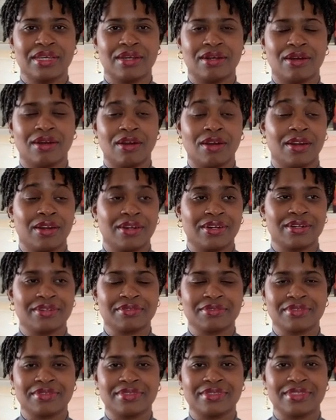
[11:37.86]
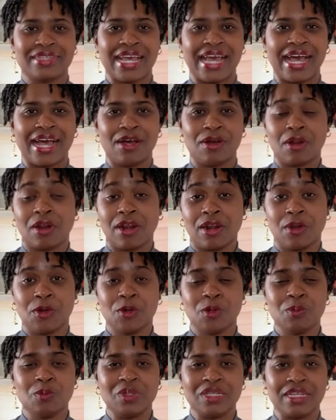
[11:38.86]
Our our
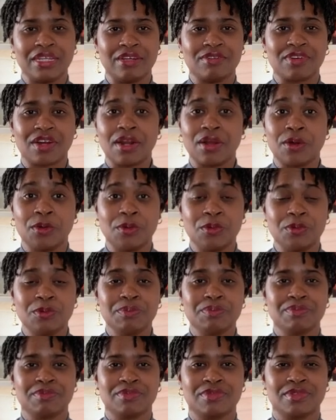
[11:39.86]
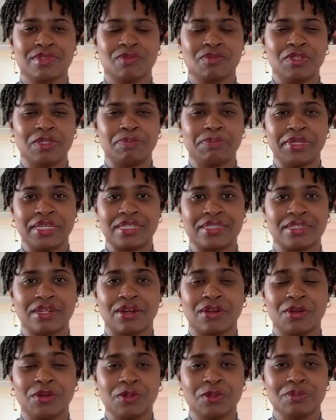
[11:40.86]
home, we love our home. We picked our
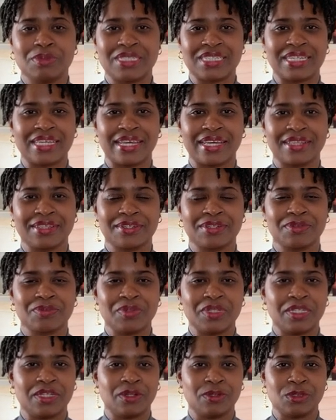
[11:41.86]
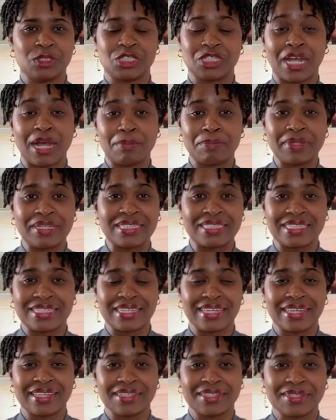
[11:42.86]
home together. We go shopping
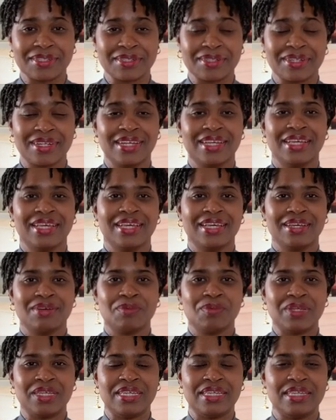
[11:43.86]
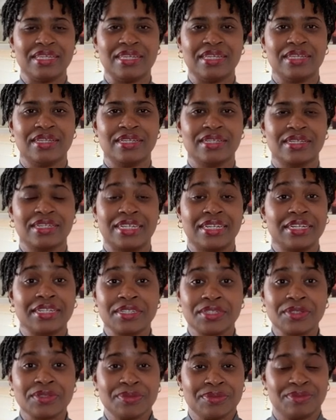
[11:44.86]
together. We
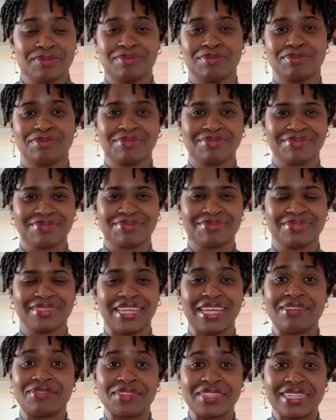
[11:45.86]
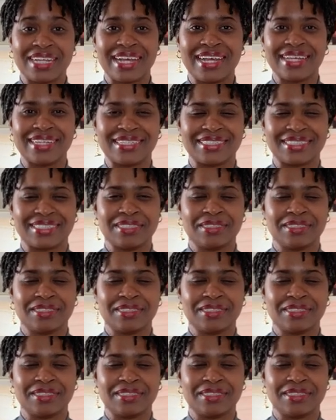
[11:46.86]
cuddle every night.